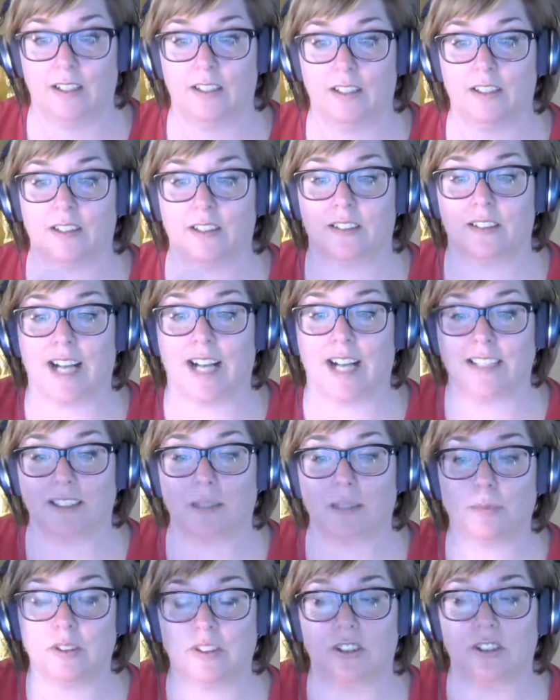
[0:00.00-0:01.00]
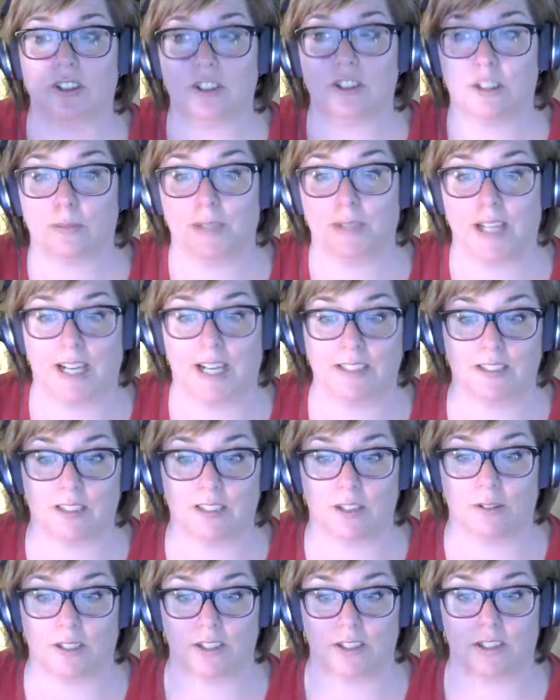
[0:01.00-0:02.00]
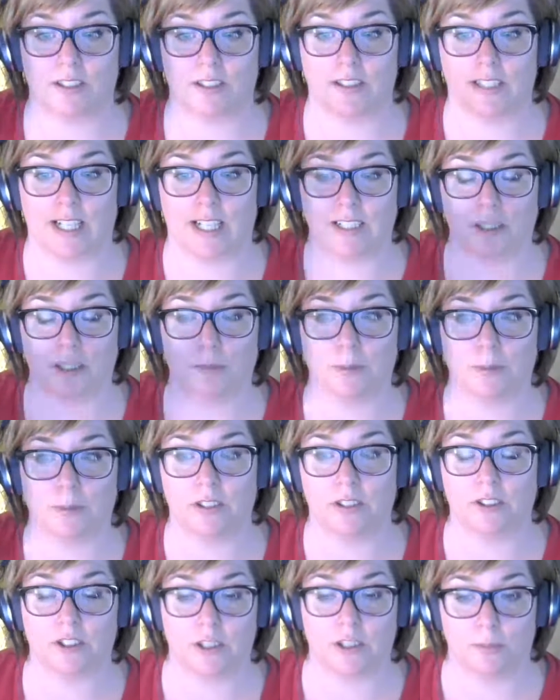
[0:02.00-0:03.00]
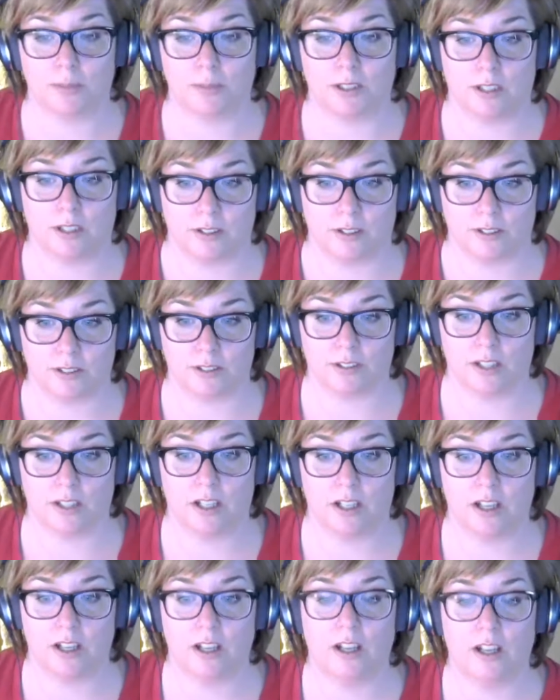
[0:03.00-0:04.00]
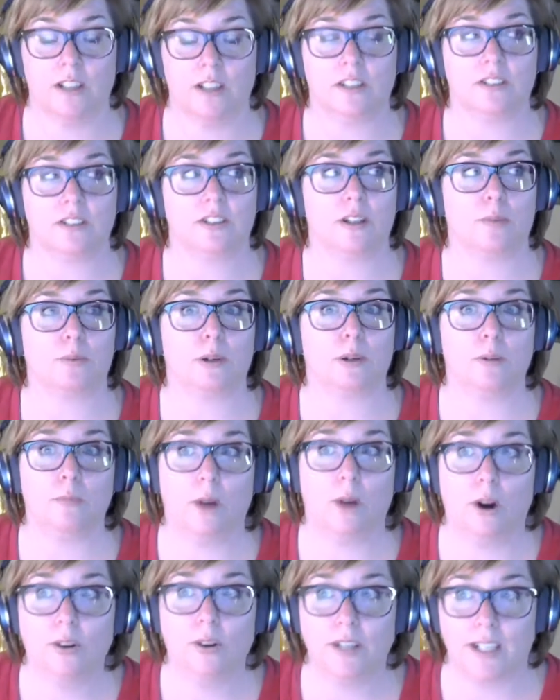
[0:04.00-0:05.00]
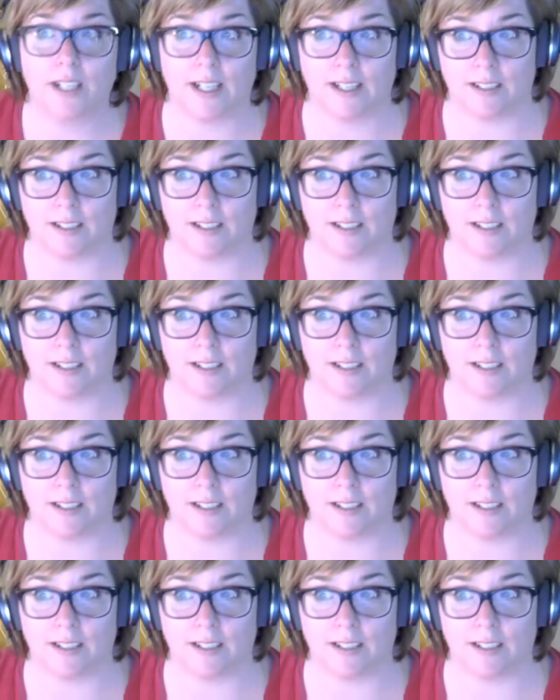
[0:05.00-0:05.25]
That's the person who should be asking a question. That's the person who should be the host. So promoting.